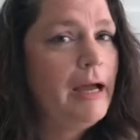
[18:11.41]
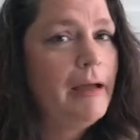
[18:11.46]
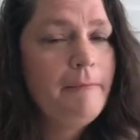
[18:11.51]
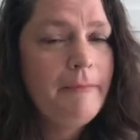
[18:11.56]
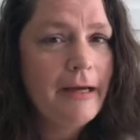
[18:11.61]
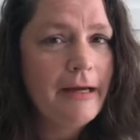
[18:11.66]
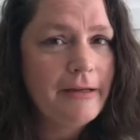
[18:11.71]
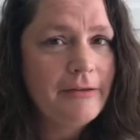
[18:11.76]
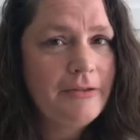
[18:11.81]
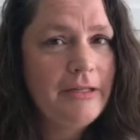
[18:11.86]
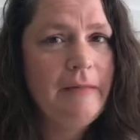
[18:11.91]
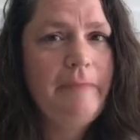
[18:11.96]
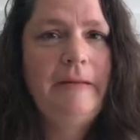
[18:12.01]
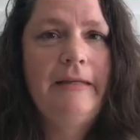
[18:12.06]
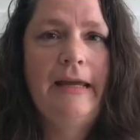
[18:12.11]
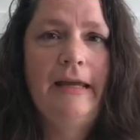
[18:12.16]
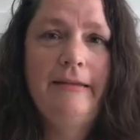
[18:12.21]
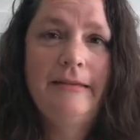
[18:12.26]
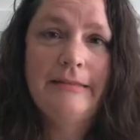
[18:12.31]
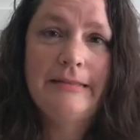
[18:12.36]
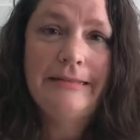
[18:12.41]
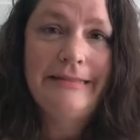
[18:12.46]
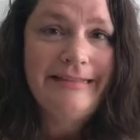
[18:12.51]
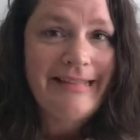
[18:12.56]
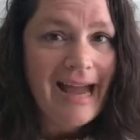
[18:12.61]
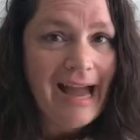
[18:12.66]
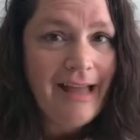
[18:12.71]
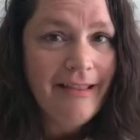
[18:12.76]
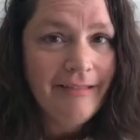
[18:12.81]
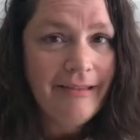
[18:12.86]
I'm not a CPA. This is
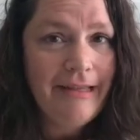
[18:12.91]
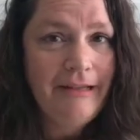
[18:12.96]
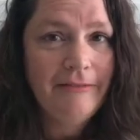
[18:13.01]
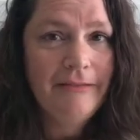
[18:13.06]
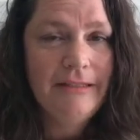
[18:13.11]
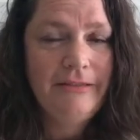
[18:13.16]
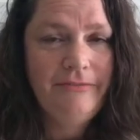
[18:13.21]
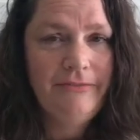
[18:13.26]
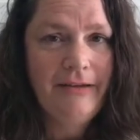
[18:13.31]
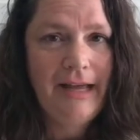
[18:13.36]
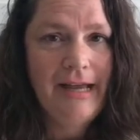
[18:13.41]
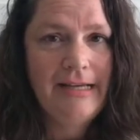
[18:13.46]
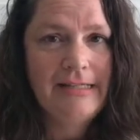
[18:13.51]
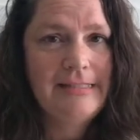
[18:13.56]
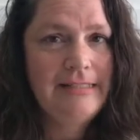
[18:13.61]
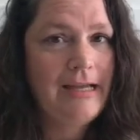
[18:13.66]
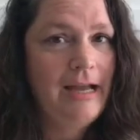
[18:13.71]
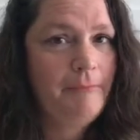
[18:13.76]
not legal advice.